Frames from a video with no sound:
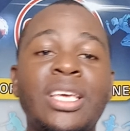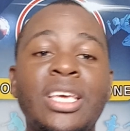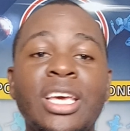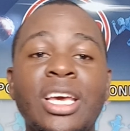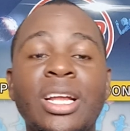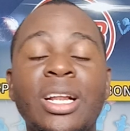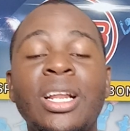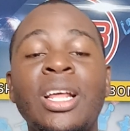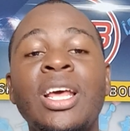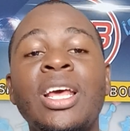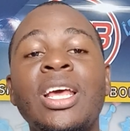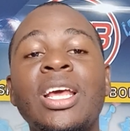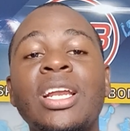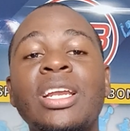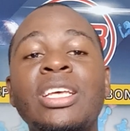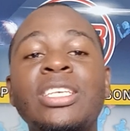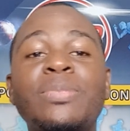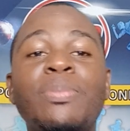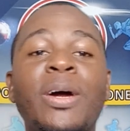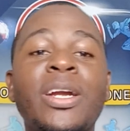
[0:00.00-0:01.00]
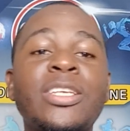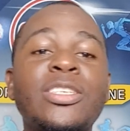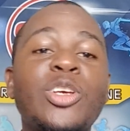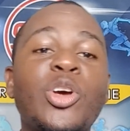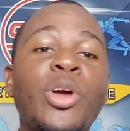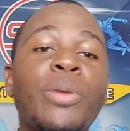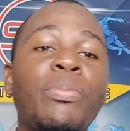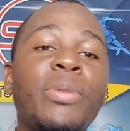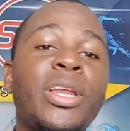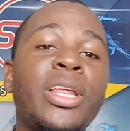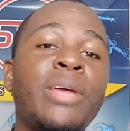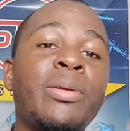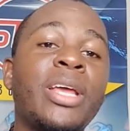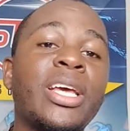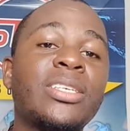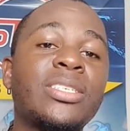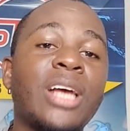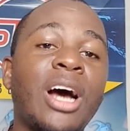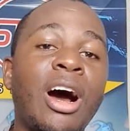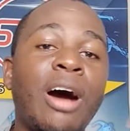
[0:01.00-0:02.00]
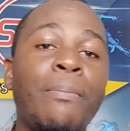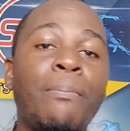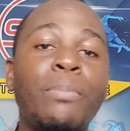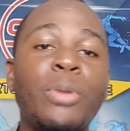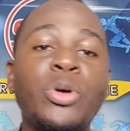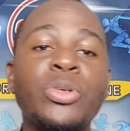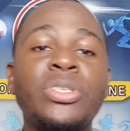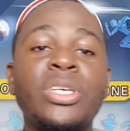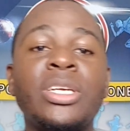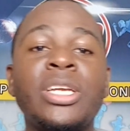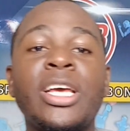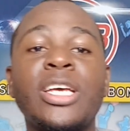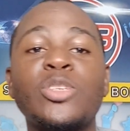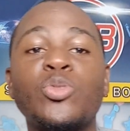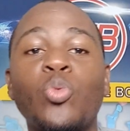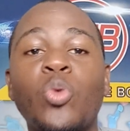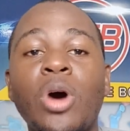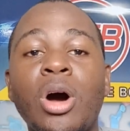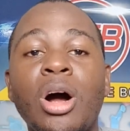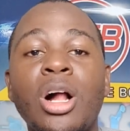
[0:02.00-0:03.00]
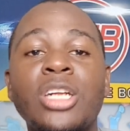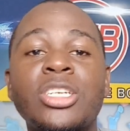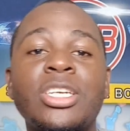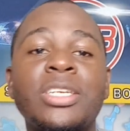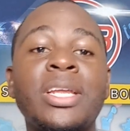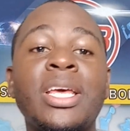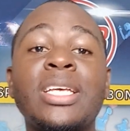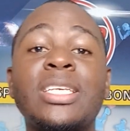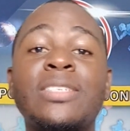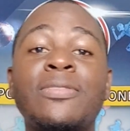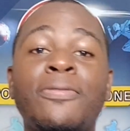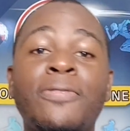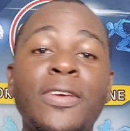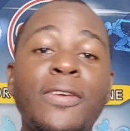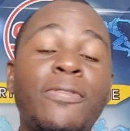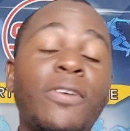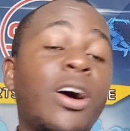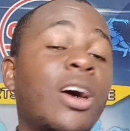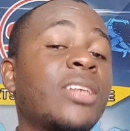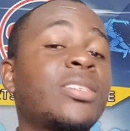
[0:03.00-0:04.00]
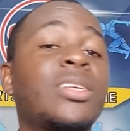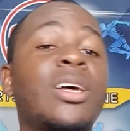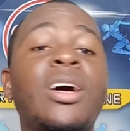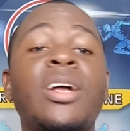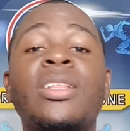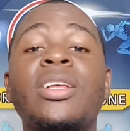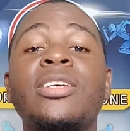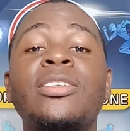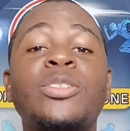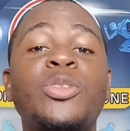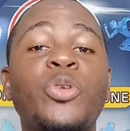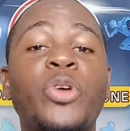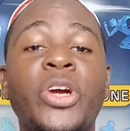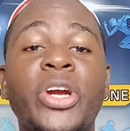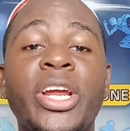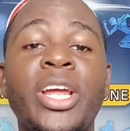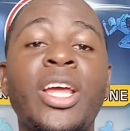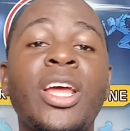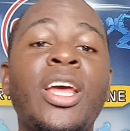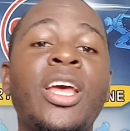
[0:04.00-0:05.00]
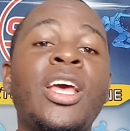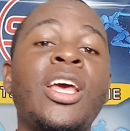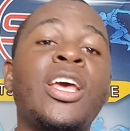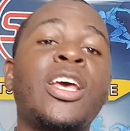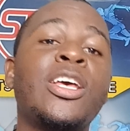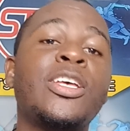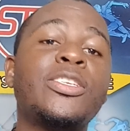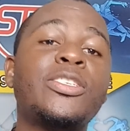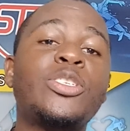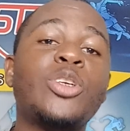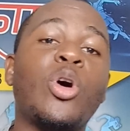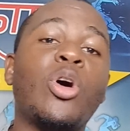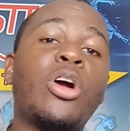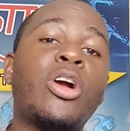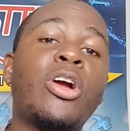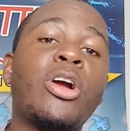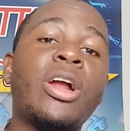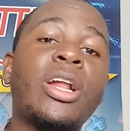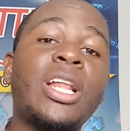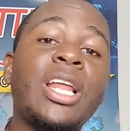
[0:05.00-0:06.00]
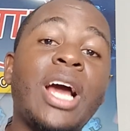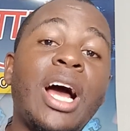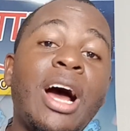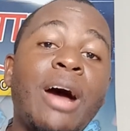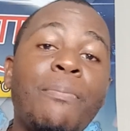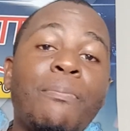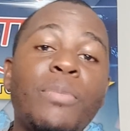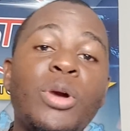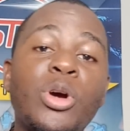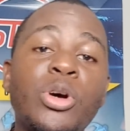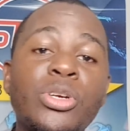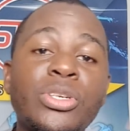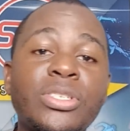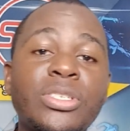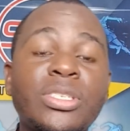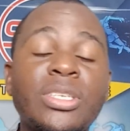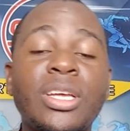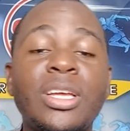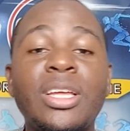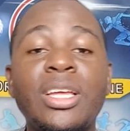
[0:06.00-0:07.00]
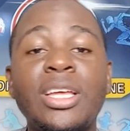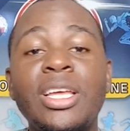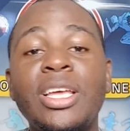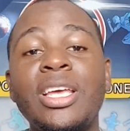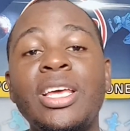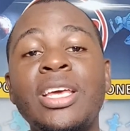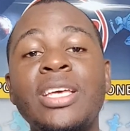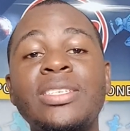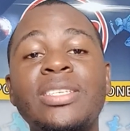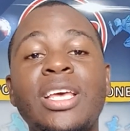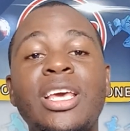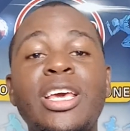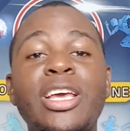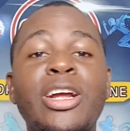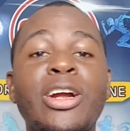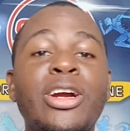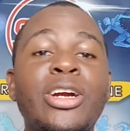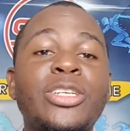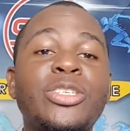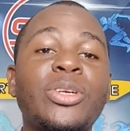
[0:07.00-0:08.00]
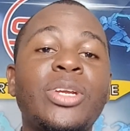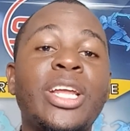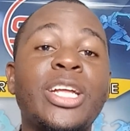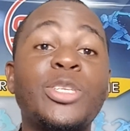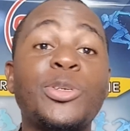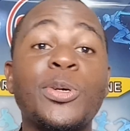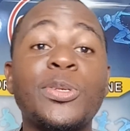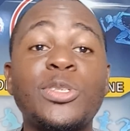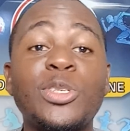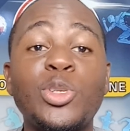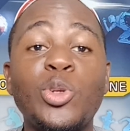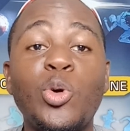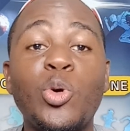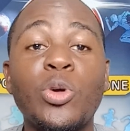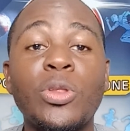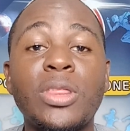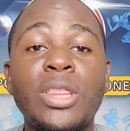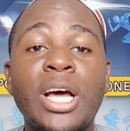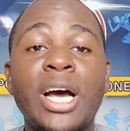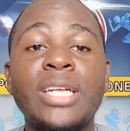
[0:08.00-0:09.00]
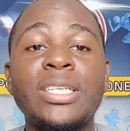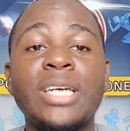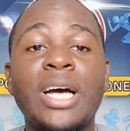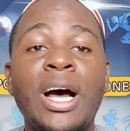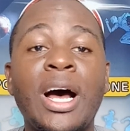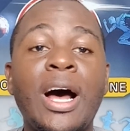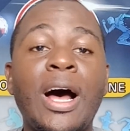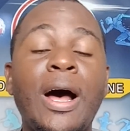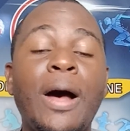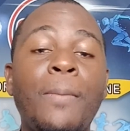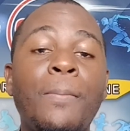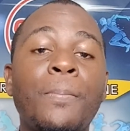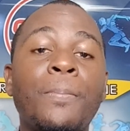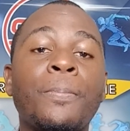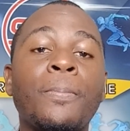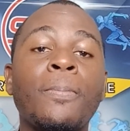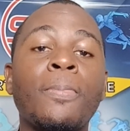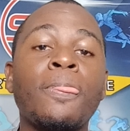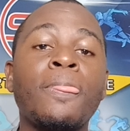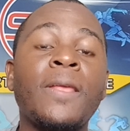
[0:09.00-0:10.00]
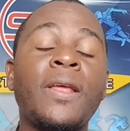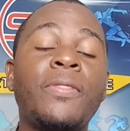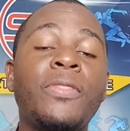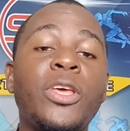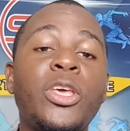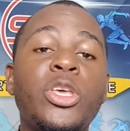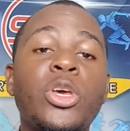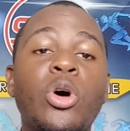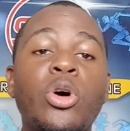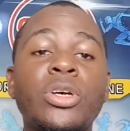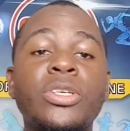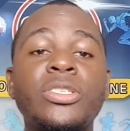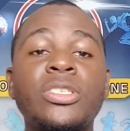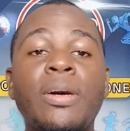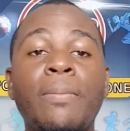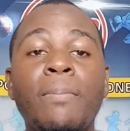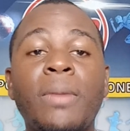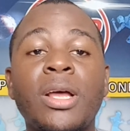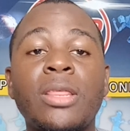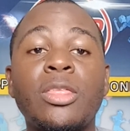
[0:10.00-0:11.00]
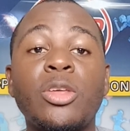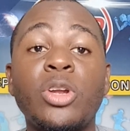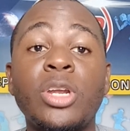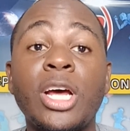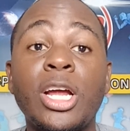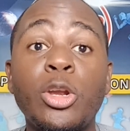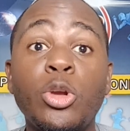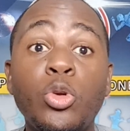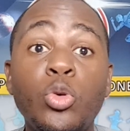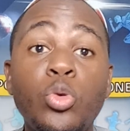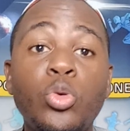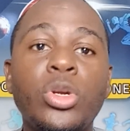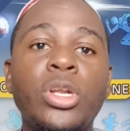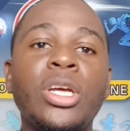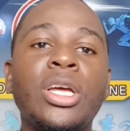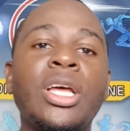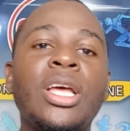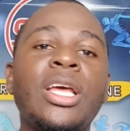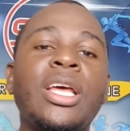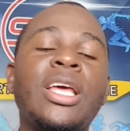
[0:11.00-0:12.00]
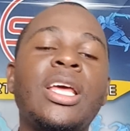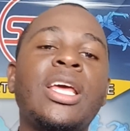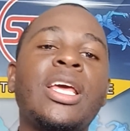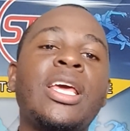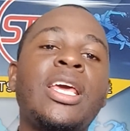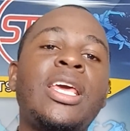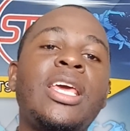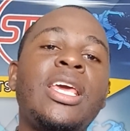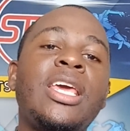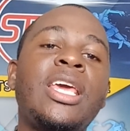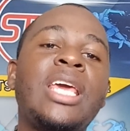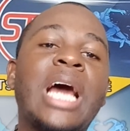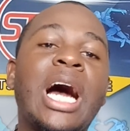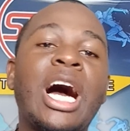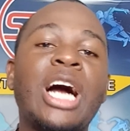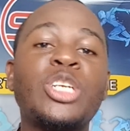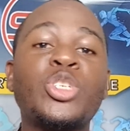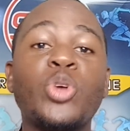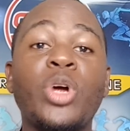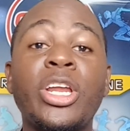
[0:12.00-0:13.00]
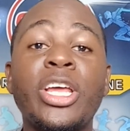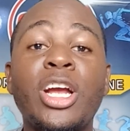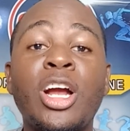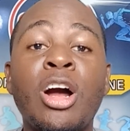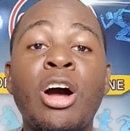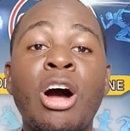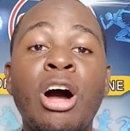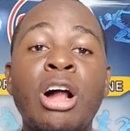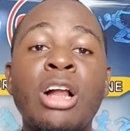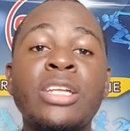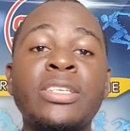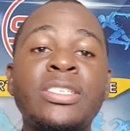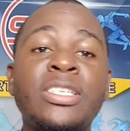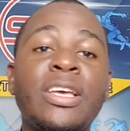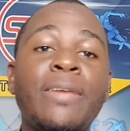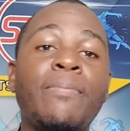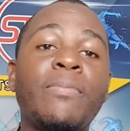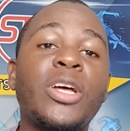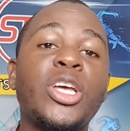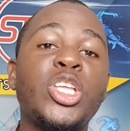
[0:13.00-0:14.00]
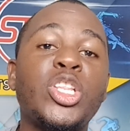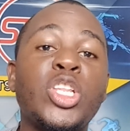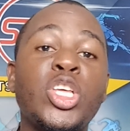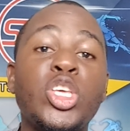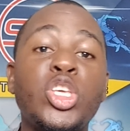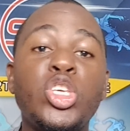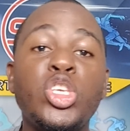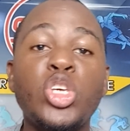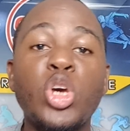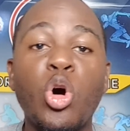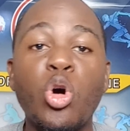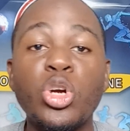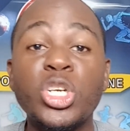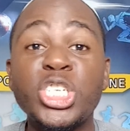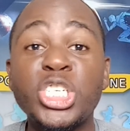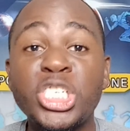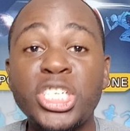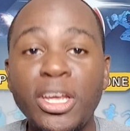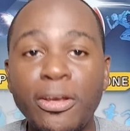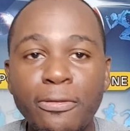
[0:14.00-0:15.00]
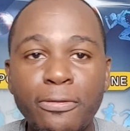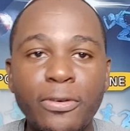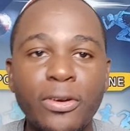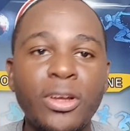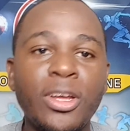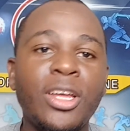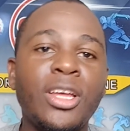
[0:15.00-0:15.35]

Gayle, this man is going to be the next Ambrose, the next Walsh, next Viv, all sort of story. So currently Ambrose is here to let us know that um, the youngster Matthew Nandu, he actually calls him the young Shiv.